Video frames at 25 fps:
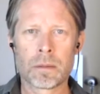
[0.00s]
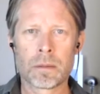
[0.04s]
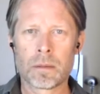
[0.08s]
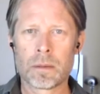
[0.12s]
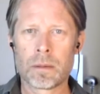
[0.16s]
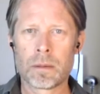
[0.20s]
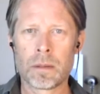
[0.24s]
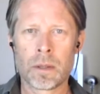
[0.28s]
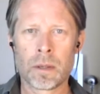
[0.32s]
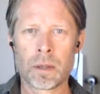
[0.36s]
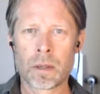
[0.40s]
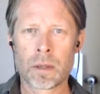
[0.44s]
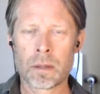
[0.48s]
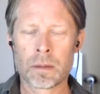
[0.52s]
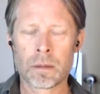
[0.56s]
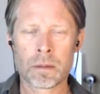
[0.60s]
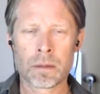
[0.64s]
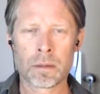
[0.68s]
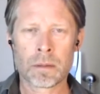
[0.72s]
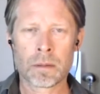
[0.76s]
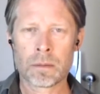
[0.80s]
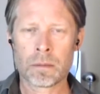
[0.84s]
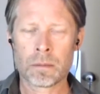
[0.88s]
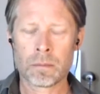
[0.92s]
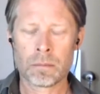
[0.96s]
You
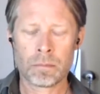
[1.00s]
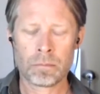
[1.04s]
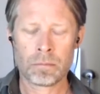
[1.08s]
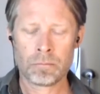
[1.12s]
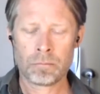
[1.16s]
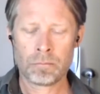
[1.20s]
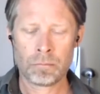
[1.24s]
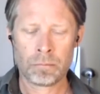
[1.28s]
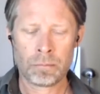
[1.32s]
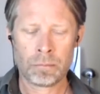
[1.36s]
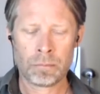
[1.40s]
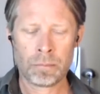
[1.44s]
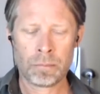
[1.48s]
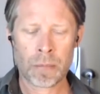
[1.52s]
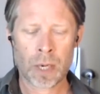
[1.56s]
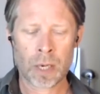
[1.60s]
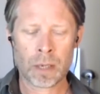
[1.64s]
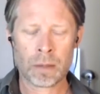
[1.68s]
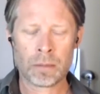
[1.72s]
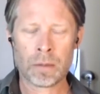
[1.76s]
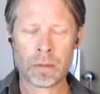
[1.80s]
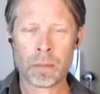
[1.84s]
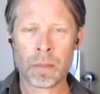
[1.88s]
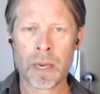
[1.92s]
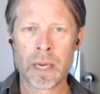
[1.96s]
can, by
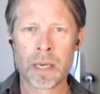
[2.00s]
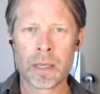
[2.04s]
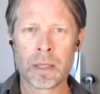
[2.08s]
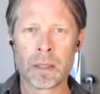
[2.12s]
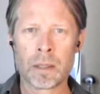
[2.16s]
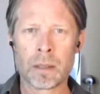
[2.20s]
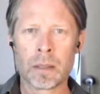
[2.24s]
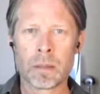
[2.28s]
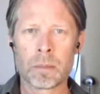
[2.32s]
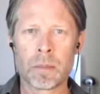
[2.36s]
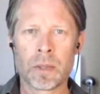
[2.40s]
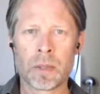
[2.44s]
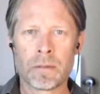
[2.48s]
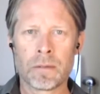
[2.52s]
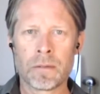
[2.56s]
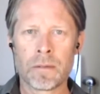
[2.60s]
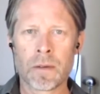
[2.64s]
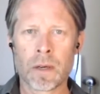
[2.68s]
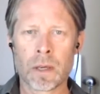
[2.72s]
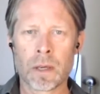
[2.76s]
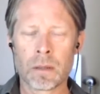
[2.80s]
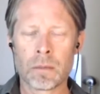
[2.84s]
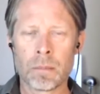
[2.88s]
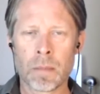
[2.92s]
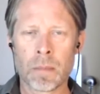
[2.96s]
remaining the
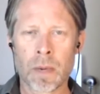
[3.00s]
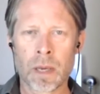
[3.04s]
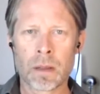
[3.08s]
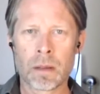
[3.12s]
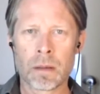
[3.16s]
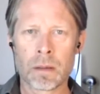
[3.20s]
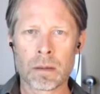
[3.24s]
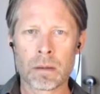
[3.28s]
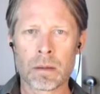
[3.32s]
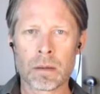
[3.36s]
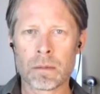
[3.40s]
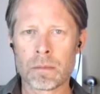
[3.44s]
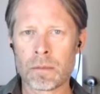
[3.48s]
preferred method of